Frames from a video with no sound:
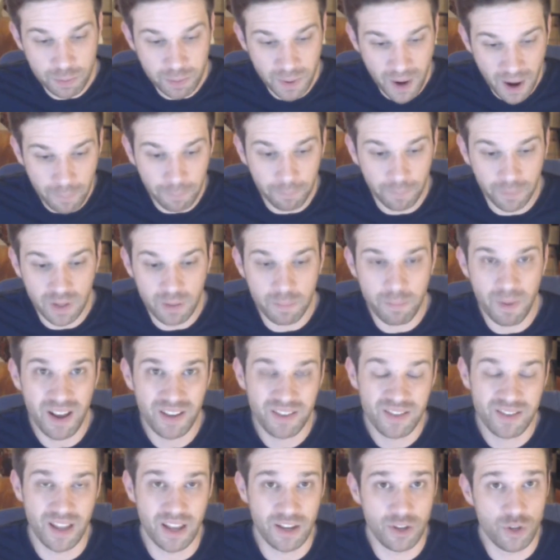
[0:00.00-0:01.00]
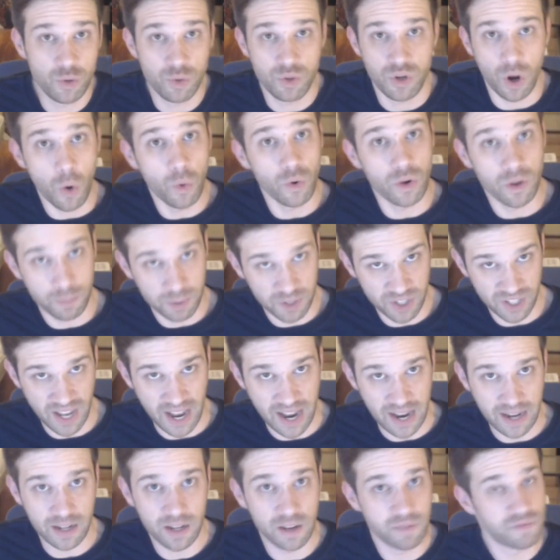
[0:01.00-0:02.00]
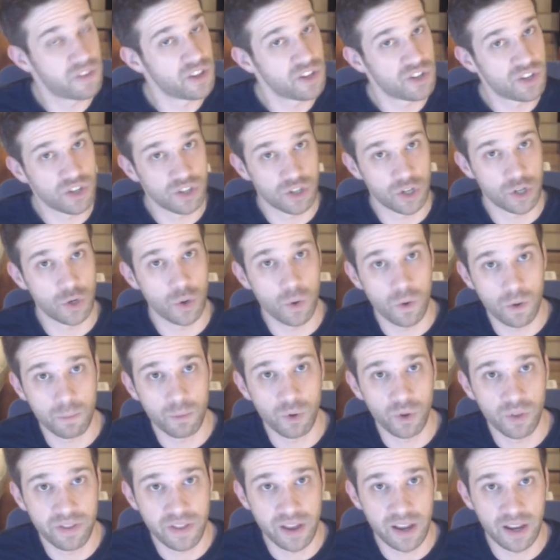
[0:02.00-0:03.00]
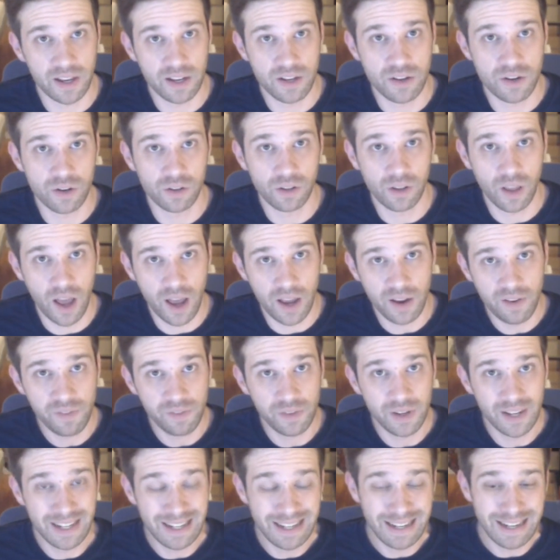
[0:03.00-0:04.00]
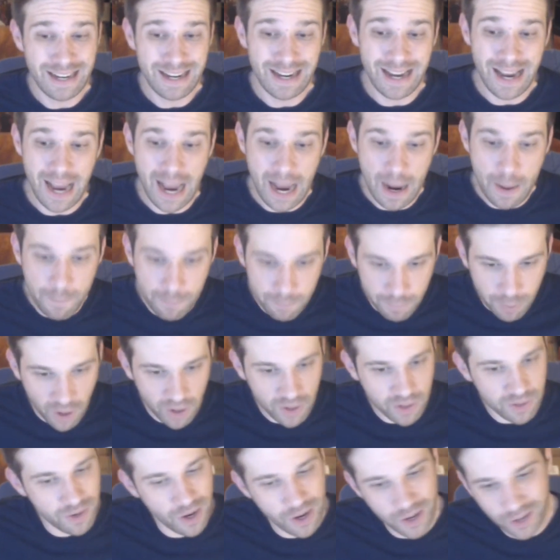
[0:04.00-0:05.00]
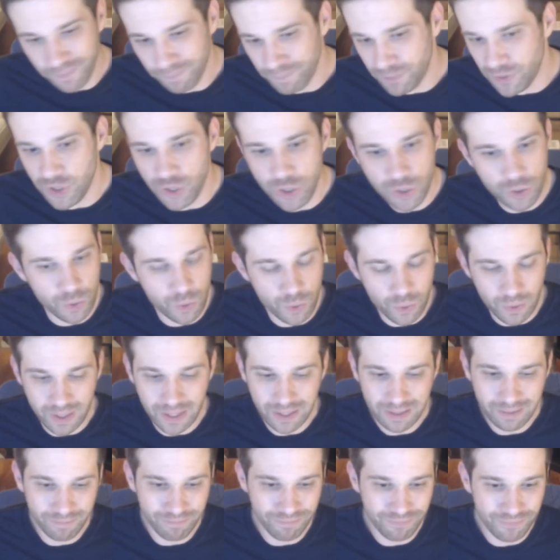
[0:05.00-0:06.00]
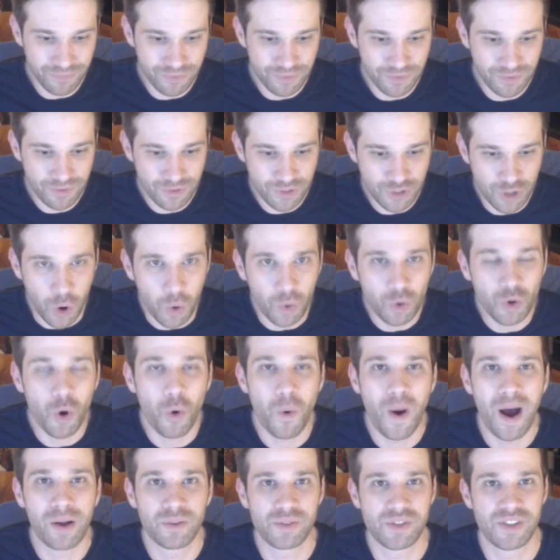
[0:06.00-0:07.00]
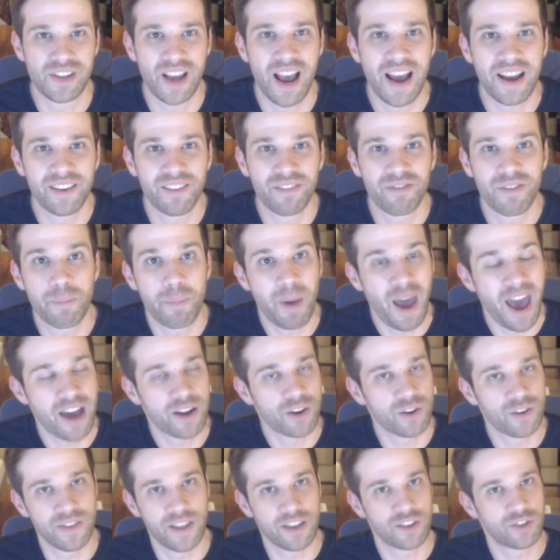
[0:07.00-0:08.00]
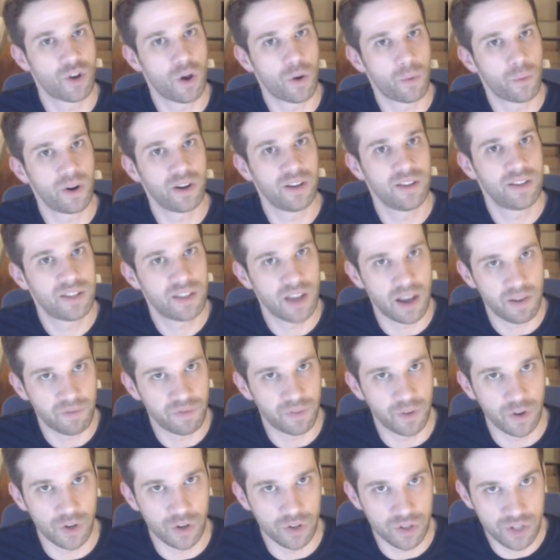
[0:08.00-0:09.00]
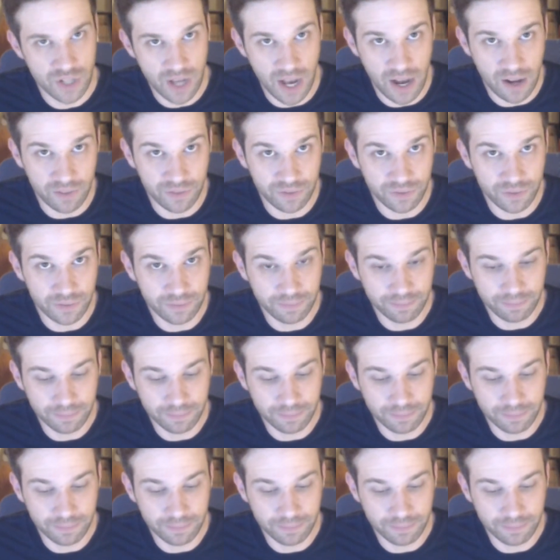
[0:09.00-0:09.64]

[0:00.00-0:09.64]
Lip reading: probably best that you don't abstain if this is a normal thing in your life, but you don't go outside of the pattern that's already set for yourself.